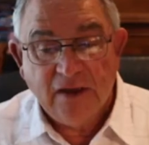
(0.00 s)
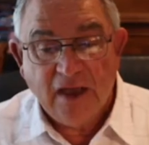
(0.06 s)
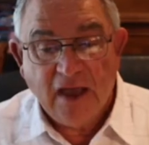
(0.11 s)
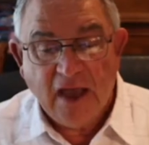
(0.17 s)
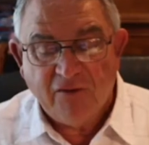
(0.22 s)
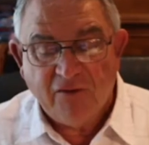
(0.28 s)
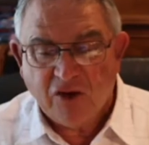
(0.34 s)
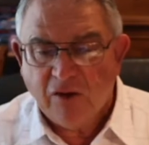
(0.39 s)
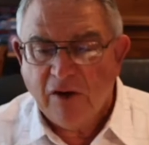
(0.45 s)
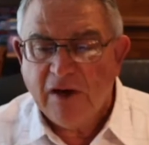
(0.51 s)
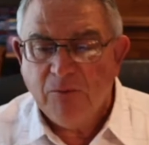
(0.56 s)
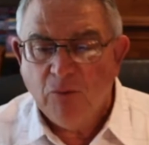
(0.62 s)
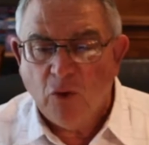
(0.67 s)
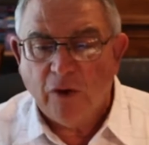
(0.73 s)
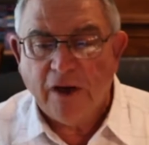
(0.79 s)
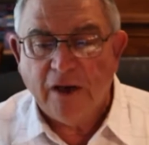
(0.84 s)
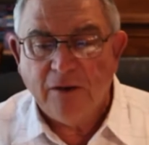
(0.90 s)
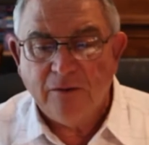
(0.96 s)
Have a great
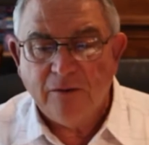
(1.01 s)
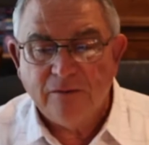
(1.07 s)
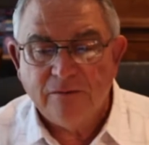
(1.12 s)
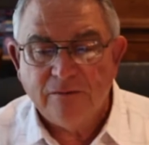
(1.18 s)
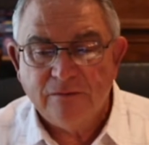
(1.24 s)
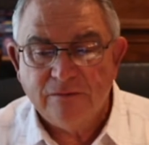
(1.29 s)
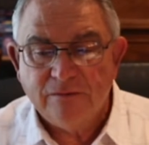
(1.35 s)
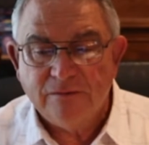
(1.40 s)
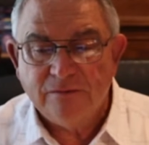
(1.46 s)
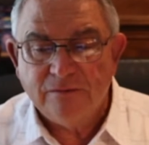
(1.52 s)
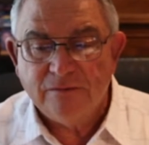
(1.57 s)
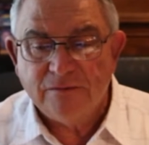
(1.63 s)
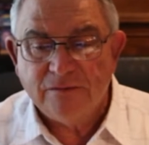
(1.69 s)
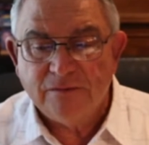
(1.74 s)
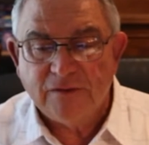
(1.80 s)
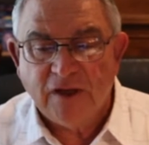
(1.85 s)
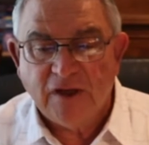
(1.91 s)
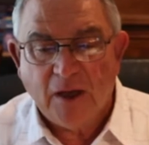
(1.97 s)
morning.
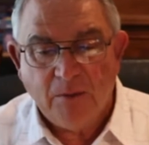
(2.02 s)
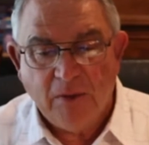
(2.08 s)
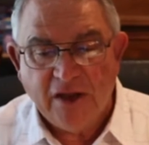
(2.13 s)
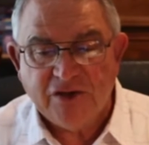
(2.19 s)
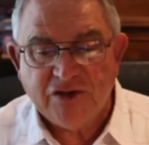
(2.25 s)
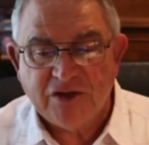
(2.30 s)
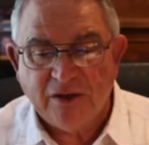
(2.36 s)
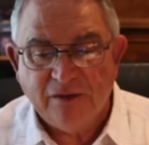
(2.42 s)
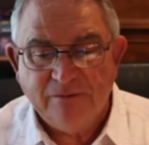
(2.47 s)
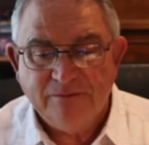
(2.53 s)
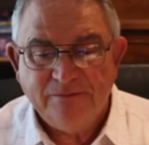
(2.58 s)
God bless you.